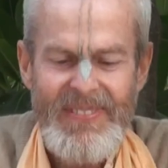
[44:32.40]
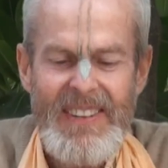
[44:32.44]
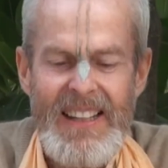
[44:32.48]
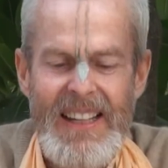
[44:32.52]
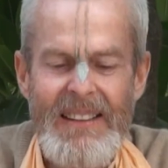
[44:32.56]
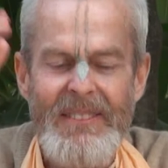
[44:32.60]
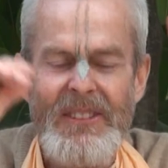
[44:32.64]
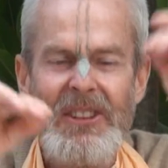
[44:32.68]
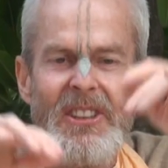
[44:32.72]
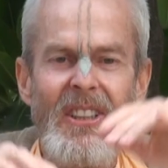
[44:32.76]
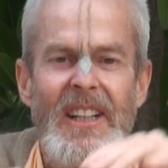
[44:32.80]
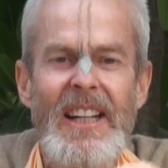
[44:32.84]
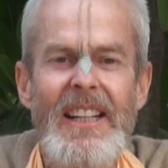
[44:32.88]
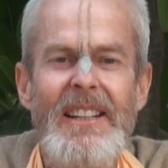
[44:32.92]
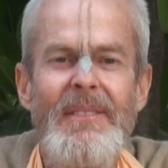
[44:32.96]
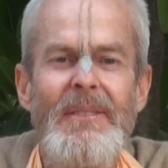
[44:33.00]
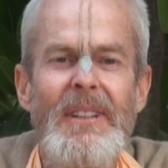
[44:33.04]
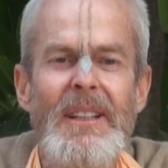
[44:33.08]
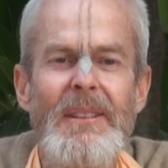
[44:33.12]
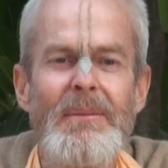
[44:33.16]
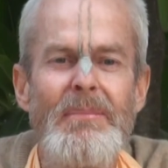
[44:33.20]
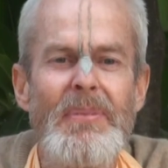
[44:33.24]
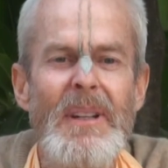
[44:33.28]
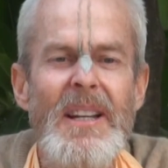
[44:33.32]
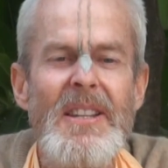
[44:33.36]
I'm trying
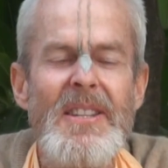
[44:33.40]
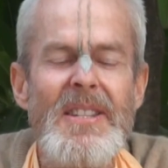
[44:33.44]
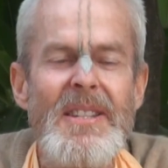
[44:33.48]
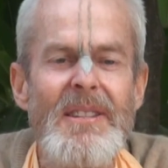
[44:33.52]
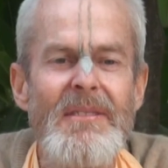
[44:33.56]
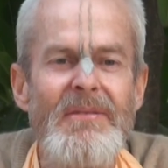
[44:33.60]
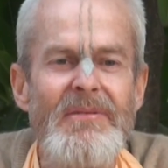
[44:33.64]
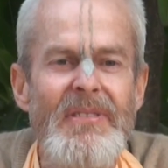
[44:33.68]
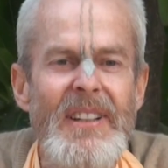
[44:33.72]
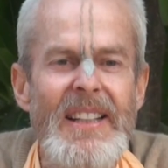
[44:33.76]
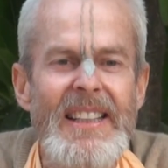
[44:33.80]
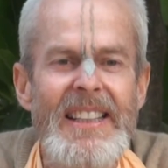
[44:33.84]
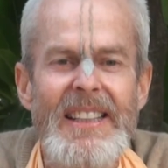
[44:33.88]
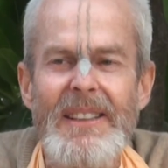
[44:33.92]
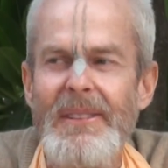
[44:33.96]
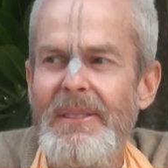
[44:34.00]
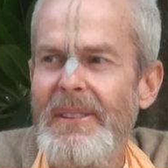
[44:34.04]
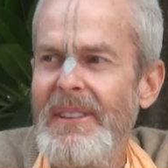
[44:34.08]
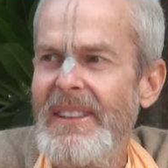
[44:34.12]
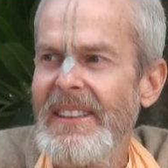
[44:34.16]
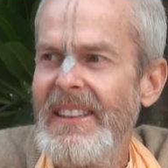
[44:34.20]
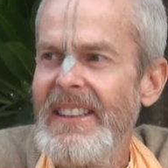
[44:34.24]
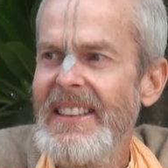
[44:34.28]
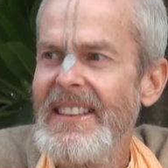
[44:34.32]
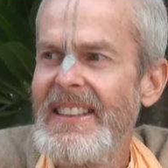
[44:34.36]
my best to find out
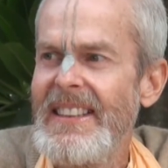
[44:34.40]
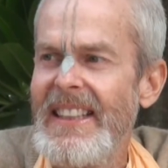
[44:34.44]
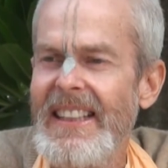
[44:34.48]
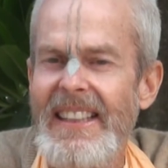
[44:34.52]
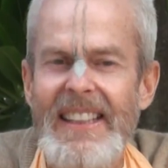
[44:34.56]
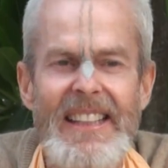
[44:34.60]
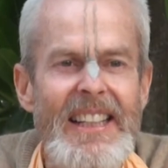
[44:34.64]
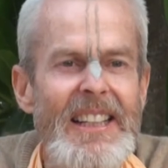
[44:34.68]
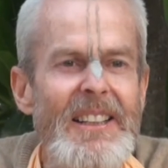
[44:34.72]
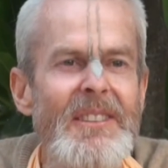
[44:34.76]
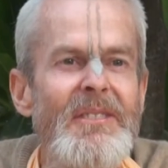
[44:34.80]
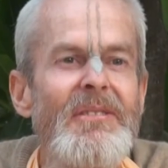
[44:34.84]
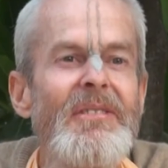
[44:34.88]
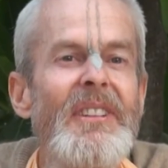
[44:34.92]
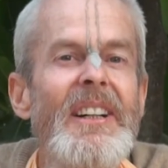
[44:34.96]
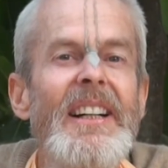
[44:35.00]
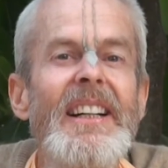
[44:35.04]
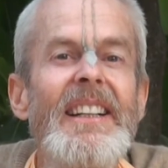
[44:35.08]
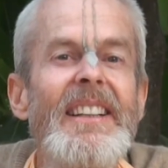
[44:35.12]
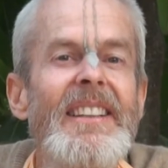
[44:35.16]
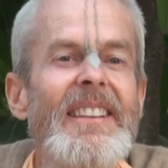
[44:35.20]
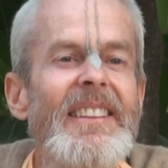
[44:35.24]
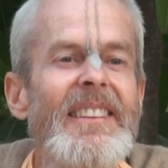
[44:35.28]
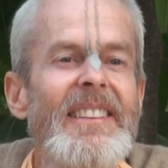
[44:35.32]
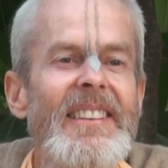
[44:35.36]
where it is. I can't
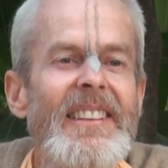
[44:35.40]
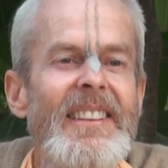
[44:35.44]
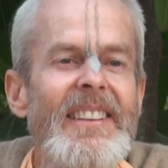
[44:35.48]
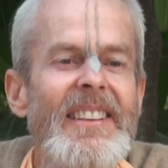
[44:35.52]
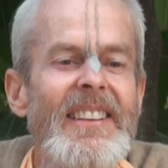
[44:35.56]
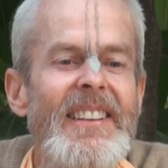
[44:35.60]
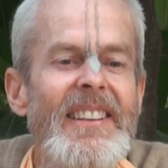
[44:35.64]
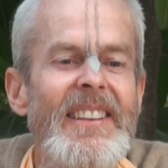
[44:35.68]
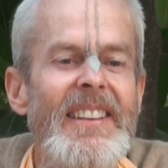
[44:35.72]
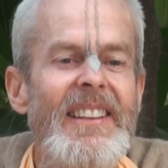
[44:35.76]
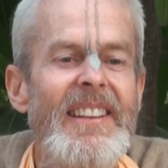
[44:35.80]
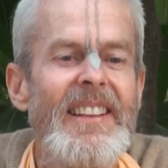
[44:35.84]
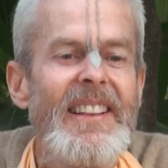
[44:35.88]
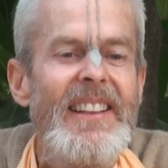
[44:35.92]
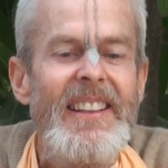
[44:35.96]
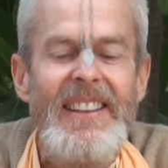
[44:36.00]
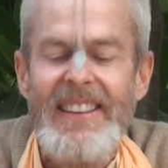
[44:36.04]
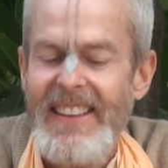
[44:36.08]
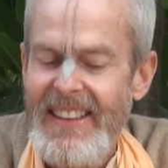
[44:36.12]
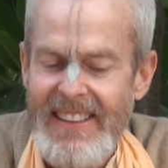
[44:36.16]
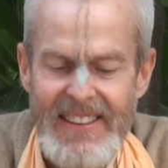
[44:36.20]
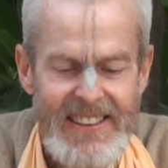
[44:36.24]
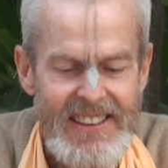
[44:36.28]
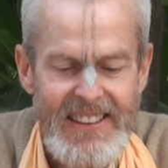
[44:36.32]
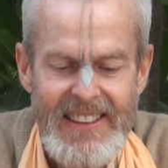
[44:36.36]
find.
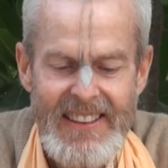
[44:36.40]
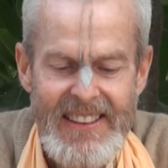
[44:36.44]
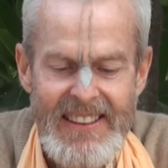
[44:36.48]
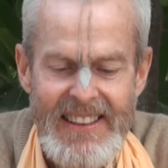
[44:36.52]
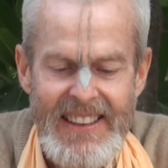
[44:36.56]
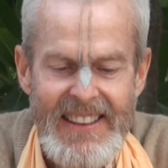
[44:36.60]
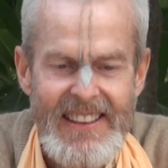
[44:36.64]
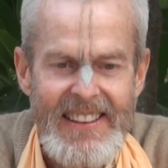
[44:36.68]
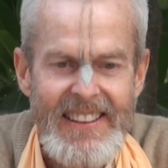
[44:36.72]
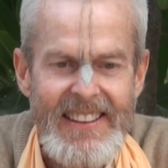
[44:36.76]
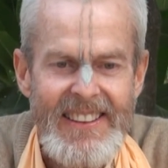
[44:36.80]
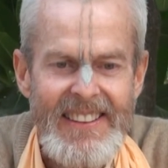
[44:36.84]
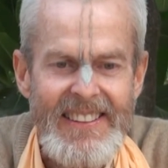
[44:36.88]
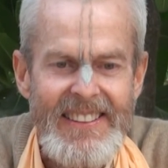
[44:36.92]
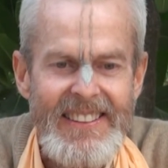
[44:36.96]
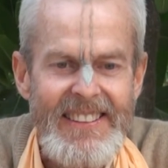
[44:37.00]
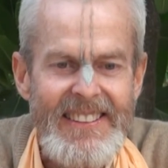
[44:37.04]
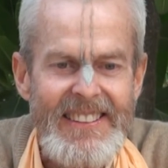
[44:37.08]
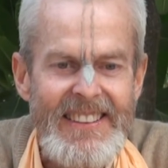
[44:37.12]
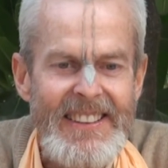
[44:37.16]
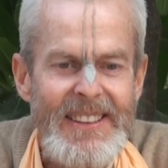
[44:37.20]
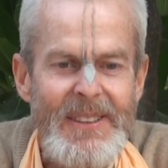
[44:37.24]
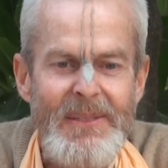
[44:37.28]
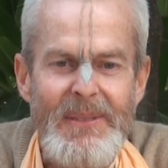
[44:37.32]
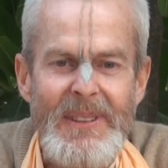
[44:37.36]
And then
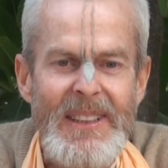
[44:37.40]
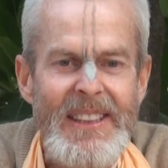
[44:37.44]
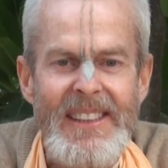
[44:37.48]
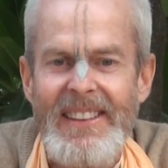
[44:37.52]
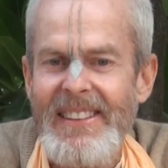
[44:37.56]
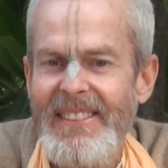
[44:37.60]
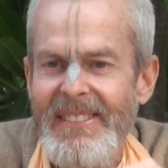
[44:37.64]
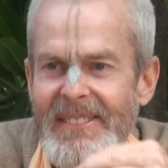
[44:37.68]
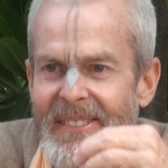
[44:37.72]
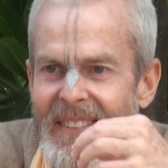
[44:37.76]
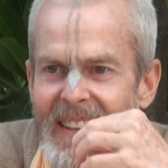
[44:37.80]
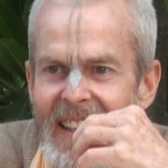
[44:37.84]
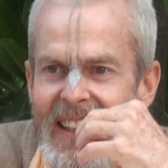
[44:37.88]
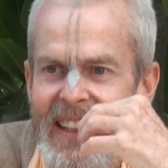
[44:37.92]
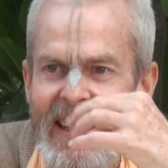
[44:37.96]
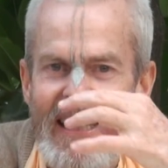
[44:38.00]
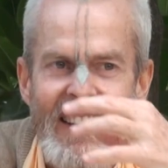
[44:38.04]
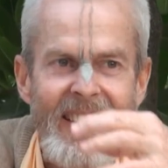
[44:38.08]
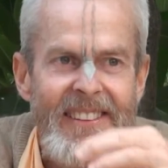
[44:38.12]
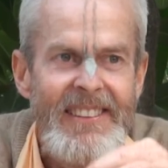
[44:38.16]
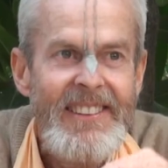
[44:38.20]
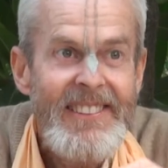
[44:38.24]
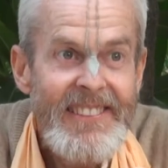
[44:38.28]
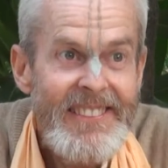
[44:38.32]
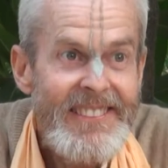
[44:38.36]
somebody let
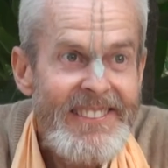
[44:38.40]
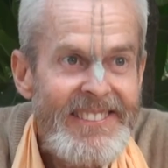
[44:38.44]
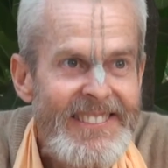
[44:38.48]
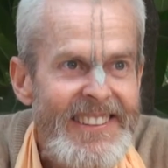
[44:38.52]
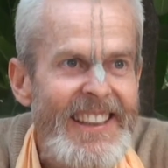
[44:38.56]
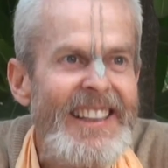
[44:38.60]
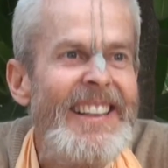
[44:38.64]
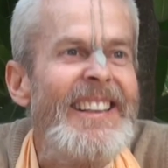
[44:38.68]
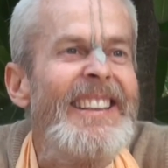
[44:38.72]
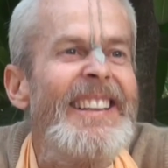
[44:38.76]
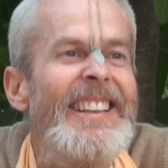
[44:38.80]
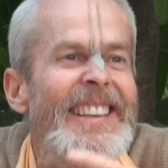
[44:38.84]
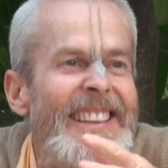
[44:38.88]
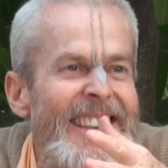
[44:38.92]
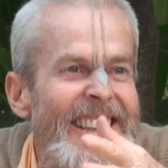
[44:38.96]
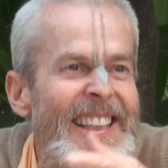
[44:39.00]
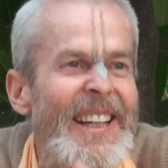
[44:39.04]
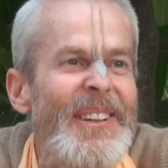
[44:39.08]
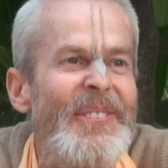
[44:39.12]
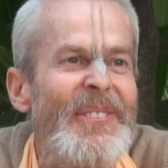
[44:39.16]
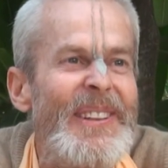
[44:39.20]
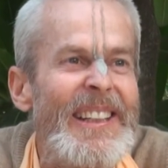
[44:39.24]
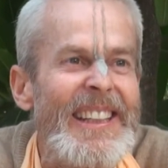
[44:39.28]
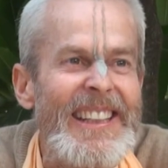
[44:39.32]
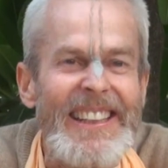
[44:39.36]
out a hoot, or
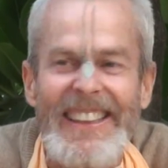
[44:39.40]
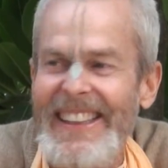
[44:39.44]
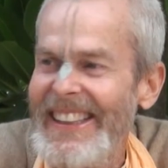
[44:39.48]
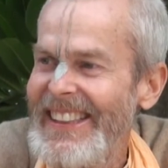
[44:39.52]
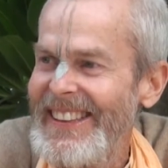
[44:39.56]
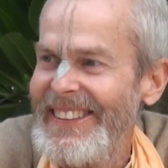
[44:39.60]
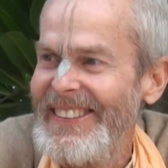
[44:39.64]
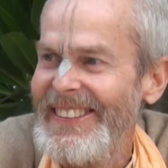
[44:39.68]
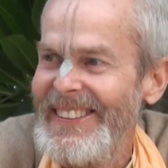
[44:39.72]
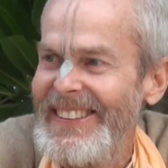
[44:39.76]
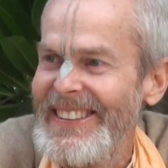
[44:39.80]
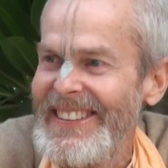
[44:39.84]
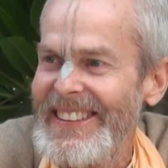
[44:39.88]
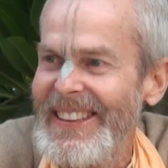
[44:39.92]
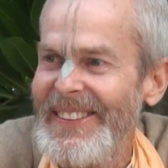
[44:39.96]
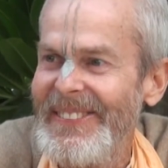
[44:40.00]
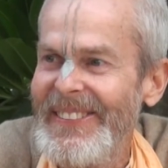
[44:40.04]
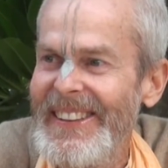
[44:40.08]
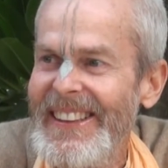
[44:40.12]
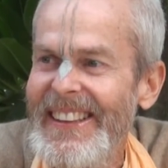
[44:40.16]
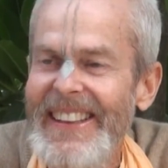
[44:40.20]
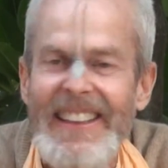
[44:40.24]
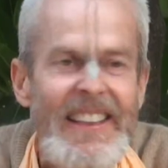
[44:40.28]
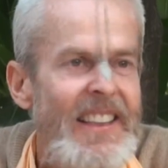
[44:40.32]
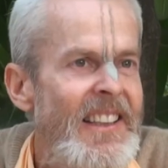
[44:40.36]
somebody giggled or
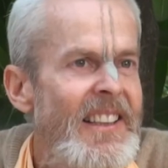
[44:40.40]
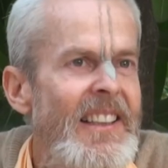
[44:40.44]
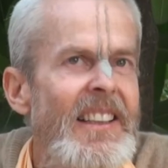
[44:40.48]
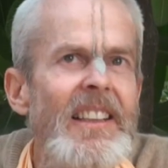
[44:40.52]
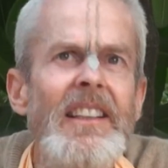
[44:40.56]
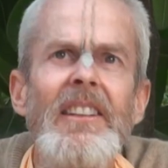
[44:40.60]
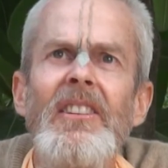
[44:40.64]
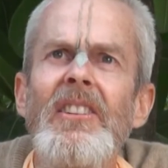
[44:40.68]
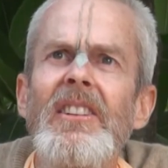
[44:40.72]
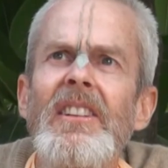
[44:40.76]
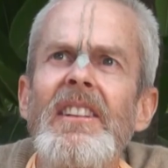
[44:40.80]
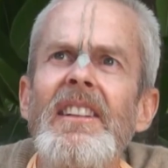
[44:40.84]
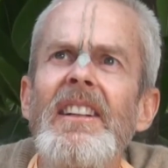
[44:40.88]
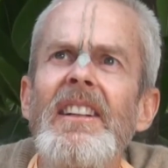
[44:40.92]
something. And